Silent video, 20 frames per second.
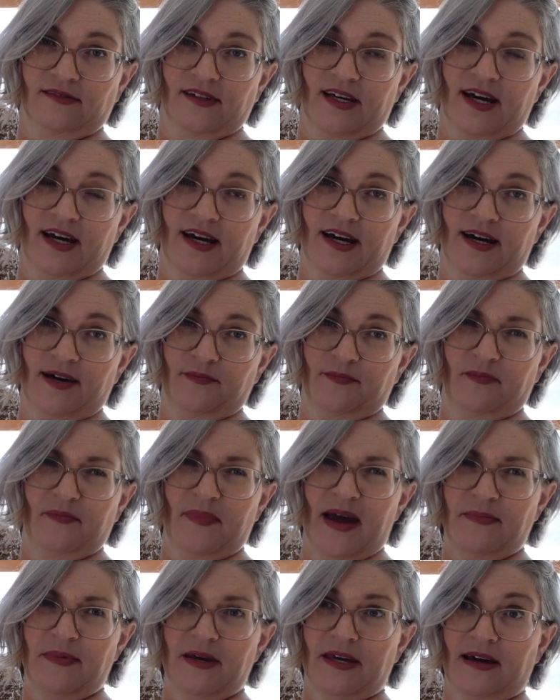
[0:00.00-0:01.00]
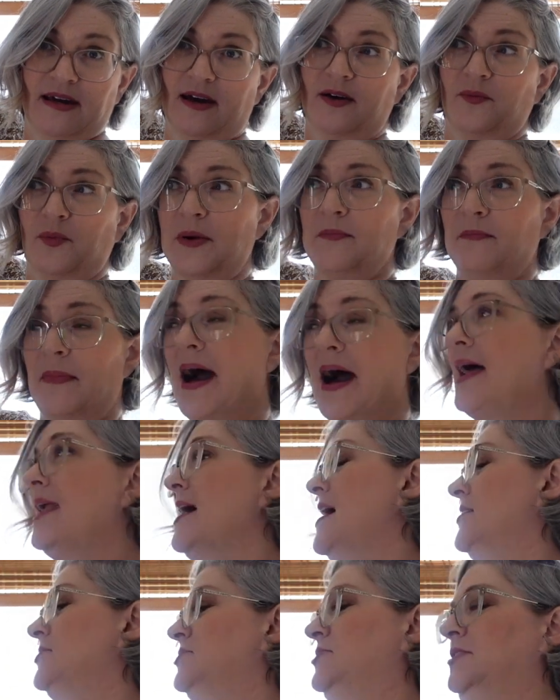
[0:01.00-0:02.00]
Maybe we might
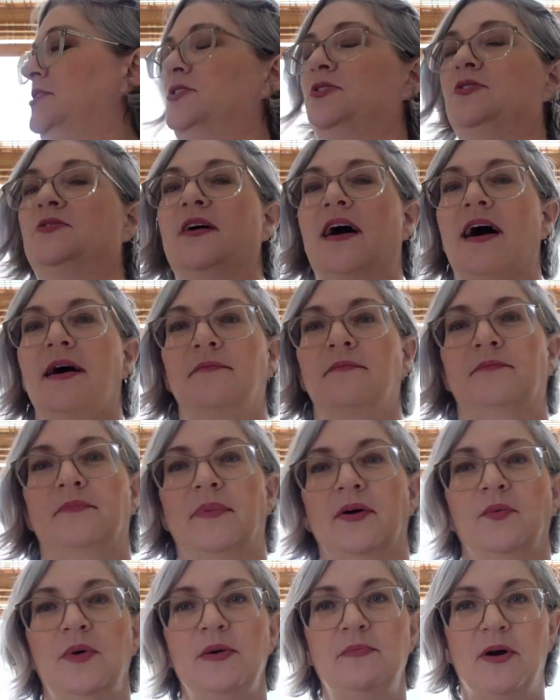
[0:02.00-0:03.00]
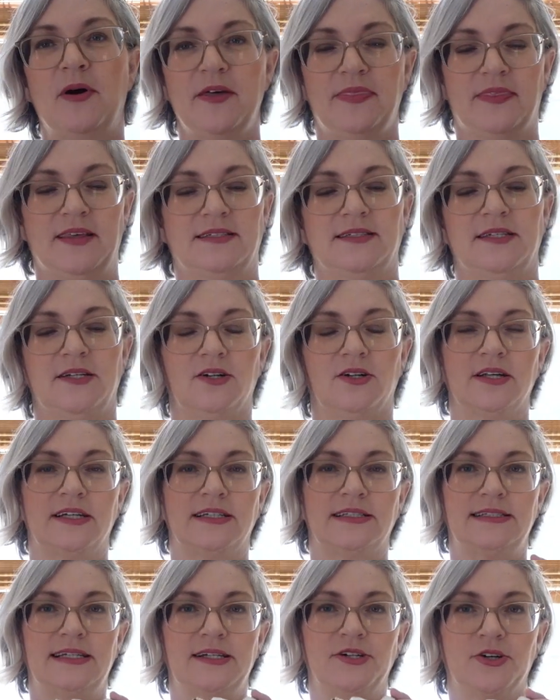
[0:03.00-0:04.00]
actually do that, but we bought this little
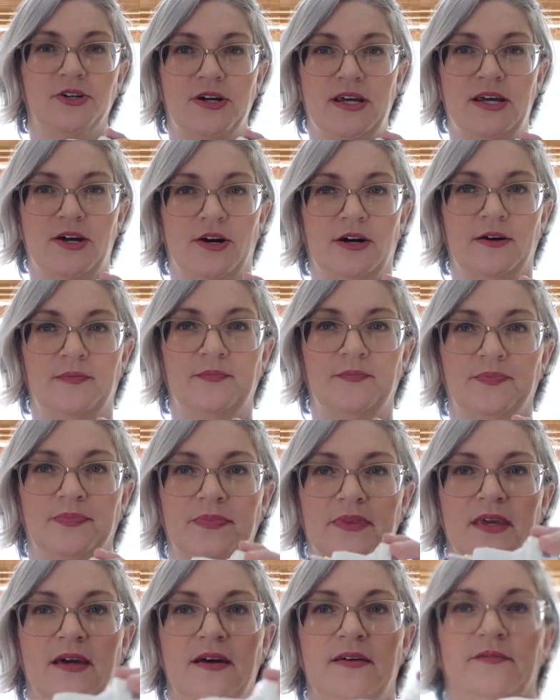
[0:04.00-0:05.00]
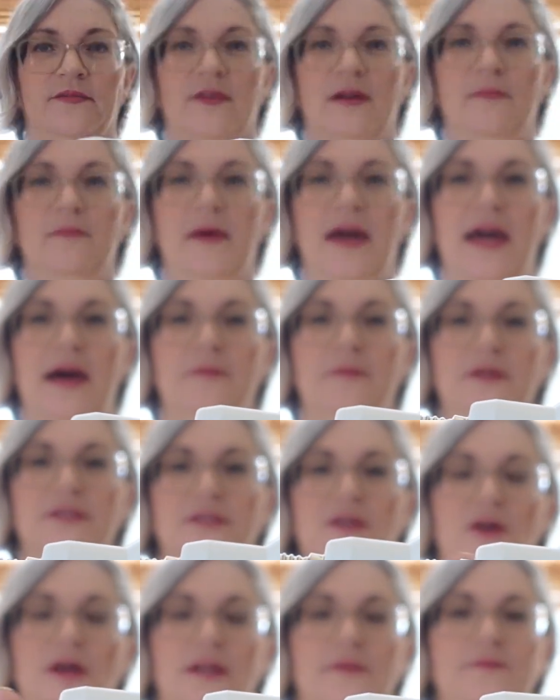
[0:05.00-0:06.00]
extender here from
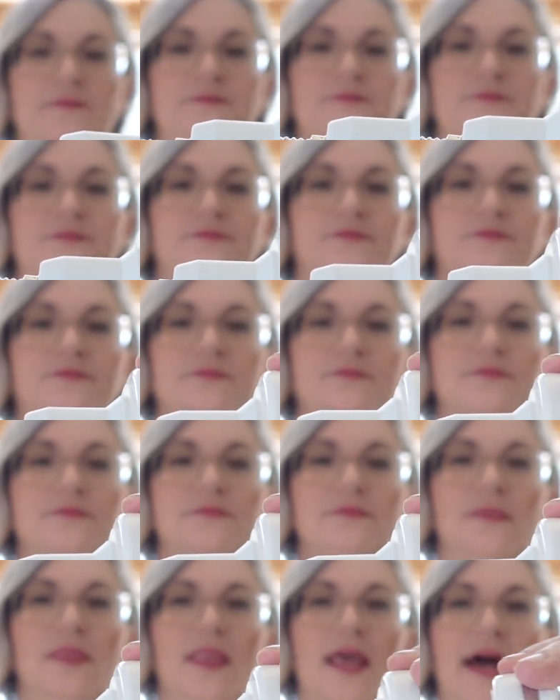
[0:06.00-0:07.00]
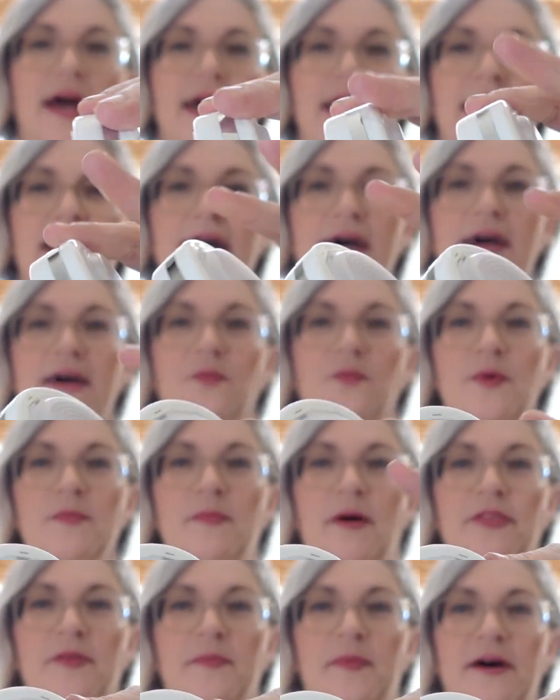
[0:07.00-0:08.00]
Amazon, and we
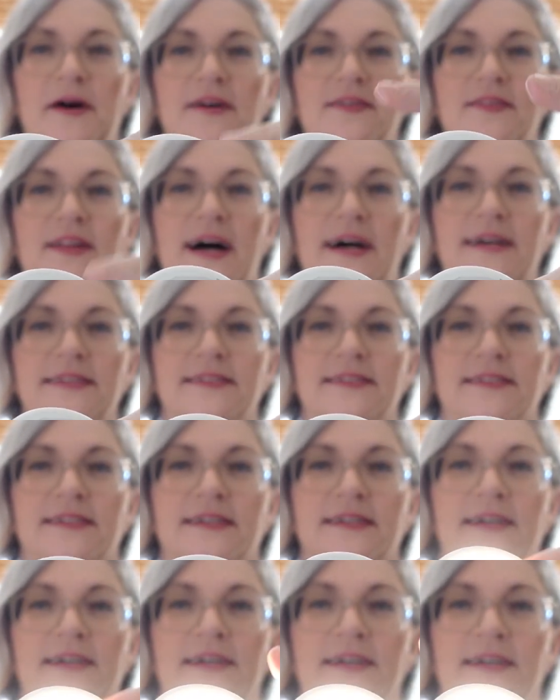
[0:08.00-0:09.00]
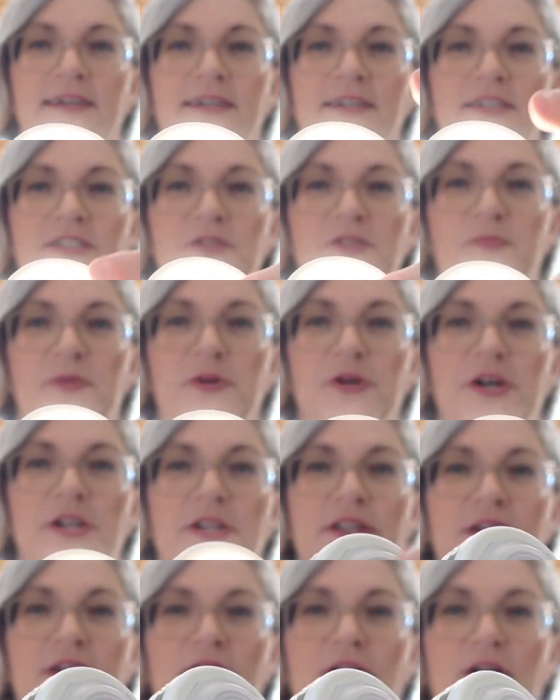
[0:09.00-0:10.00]
bought the puck lights to
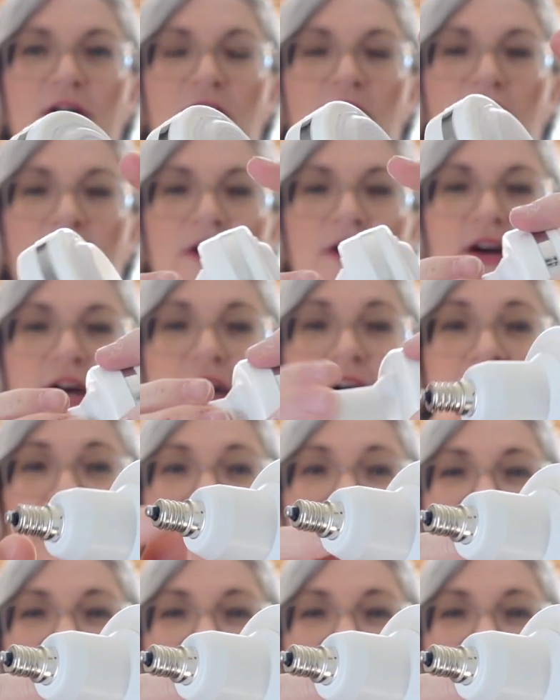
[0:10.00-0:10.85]
put, and